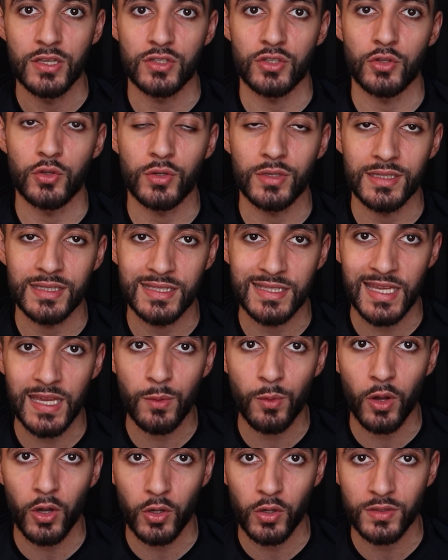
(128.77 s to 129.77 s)
So you can
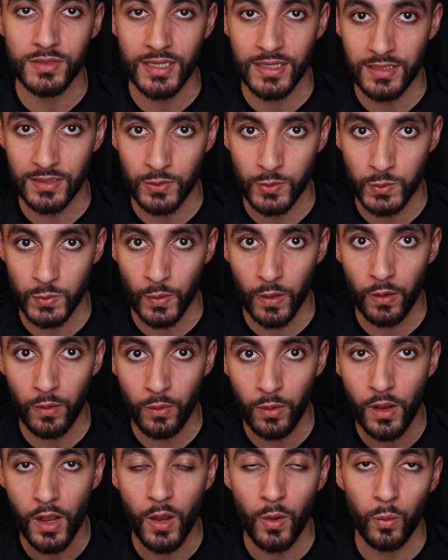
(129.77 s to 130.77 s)
see what content does
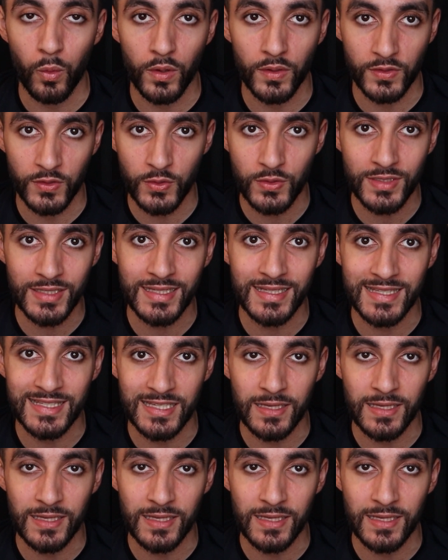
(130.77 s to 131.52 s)
well, what doesn't.